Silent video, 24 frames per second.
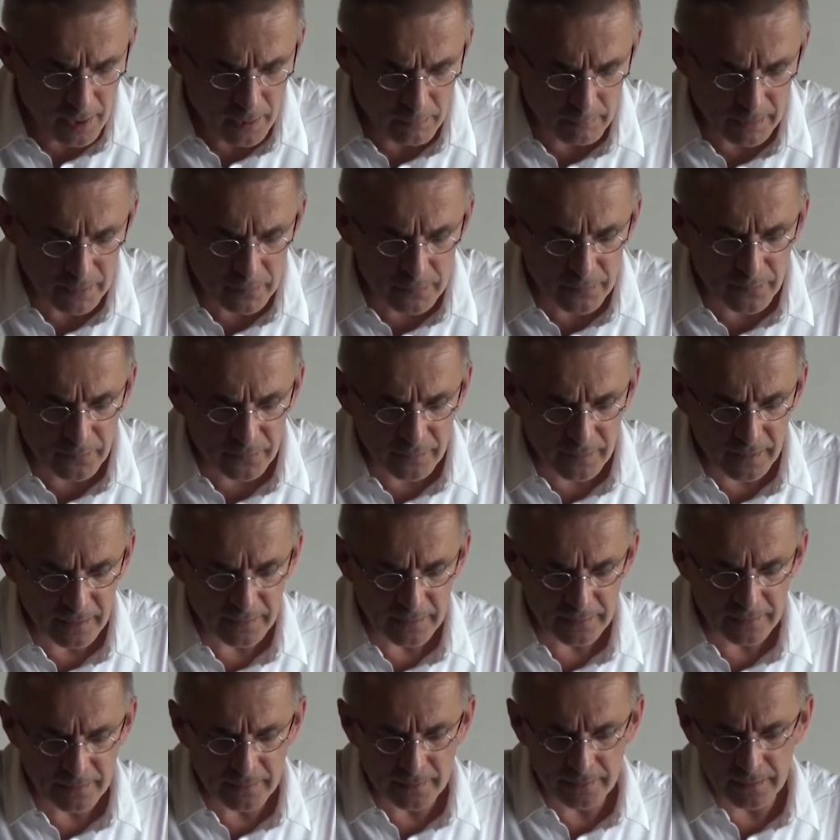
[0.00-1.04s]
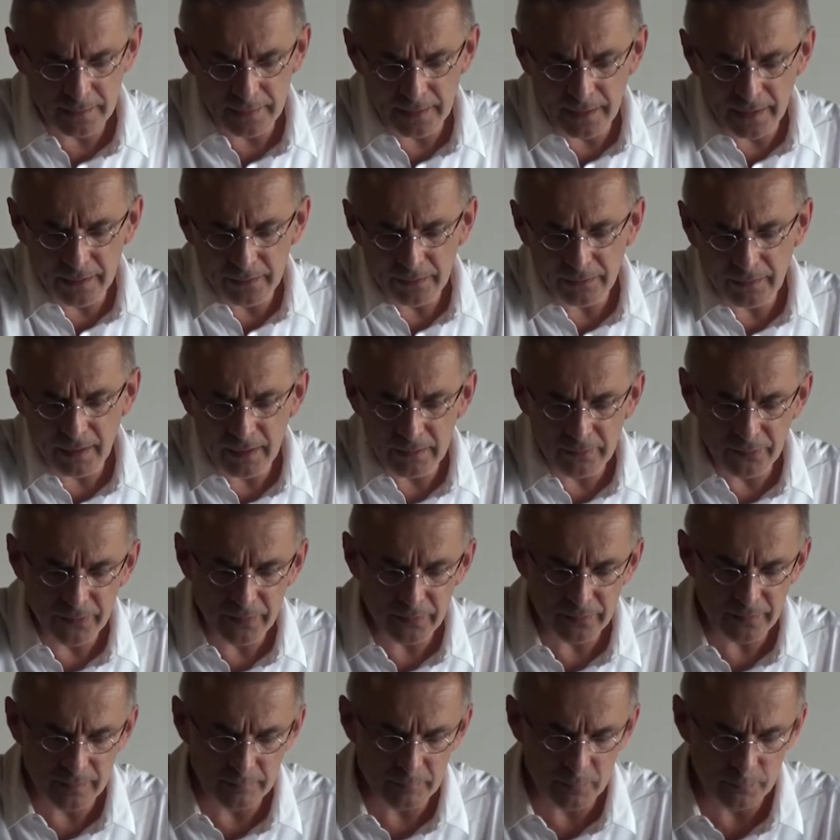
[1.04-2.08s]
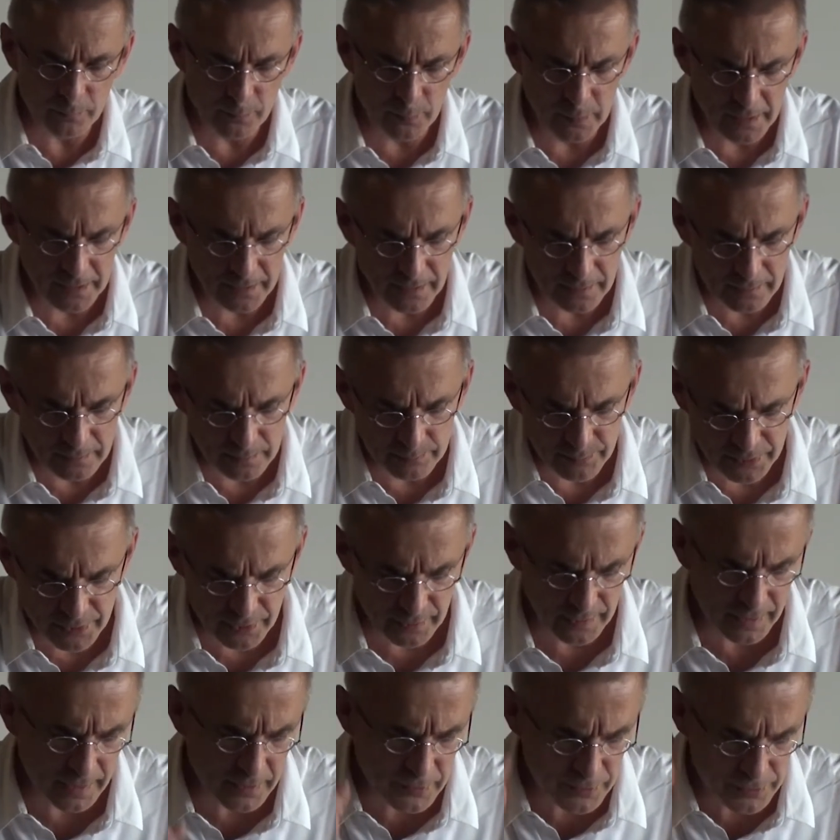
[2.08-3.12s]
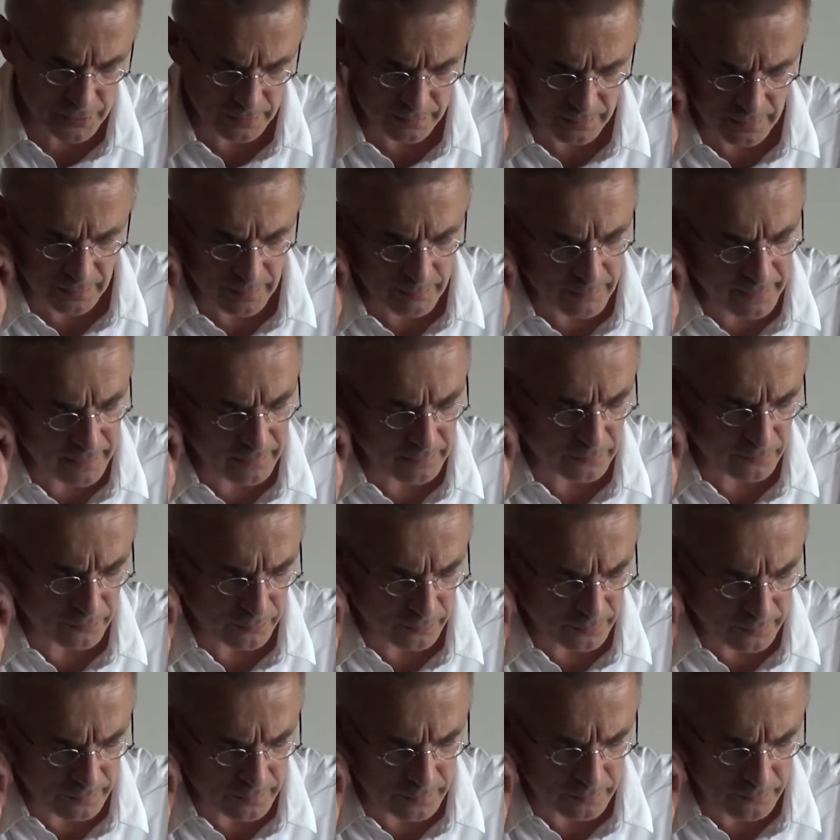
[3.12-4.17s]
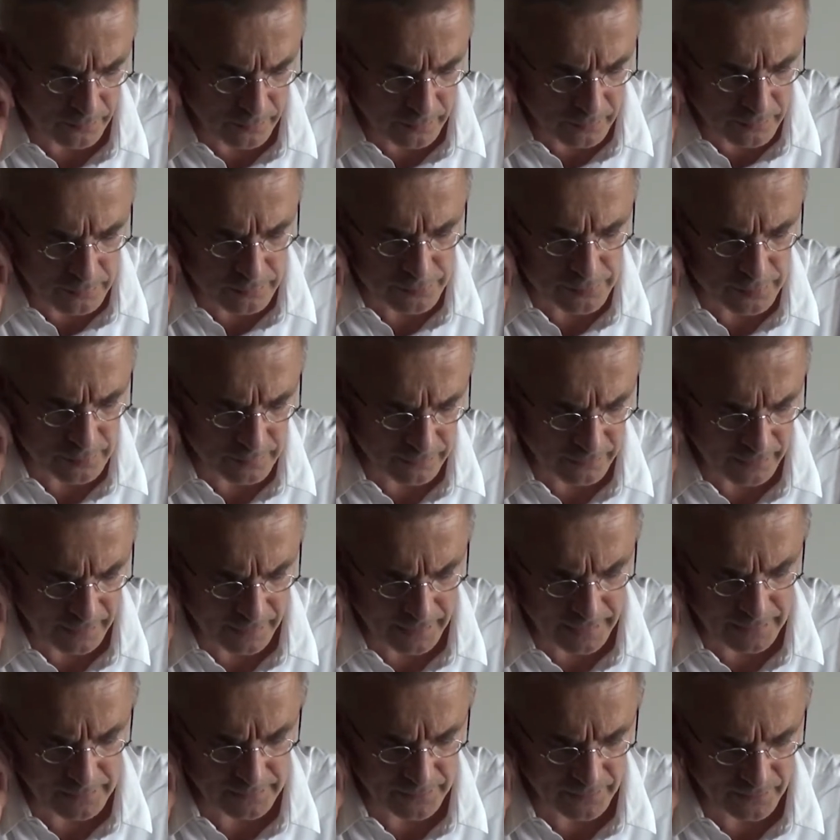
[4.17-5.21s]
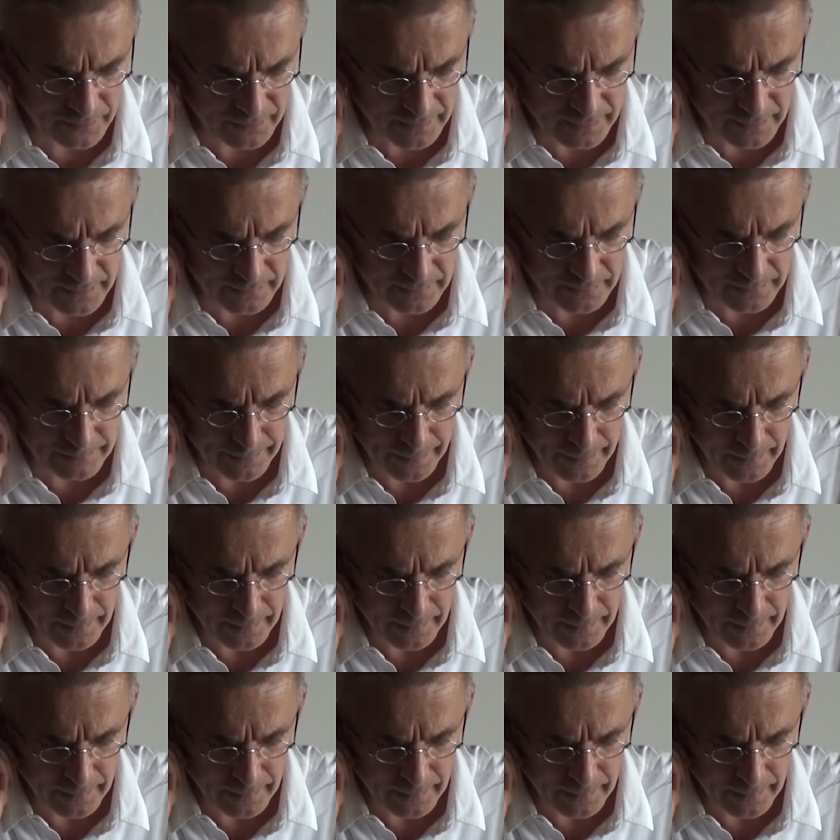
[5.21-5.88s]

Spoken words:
One could say that the entire system of political mediation that makes for the constitution of Hegel's state,